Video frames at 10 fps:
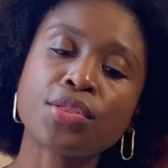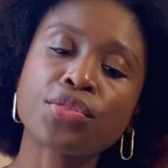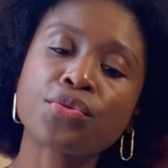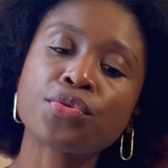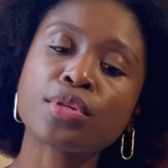
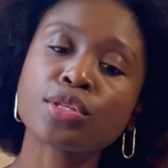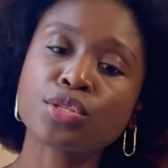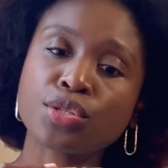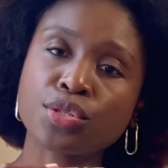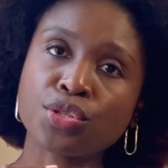through the
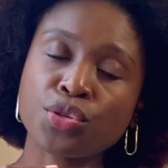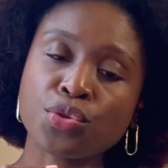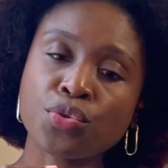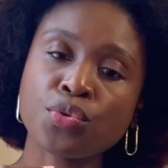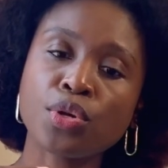
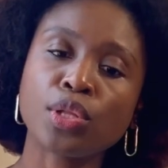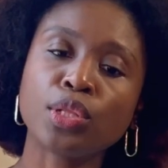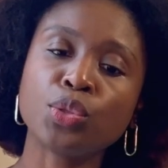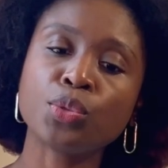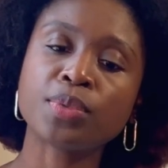two
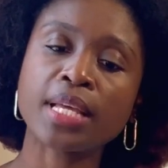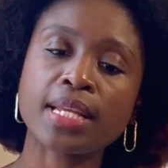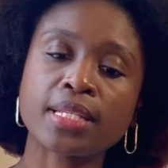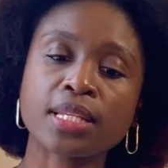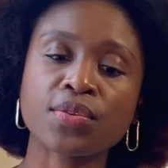loops that
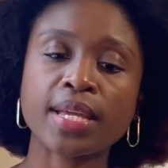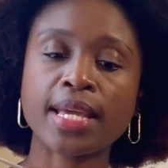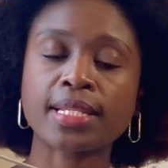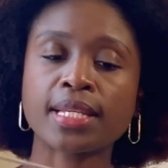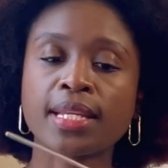it's
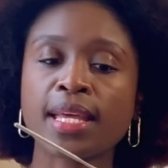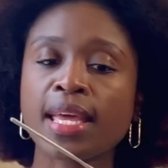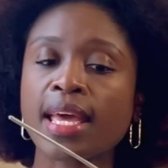created,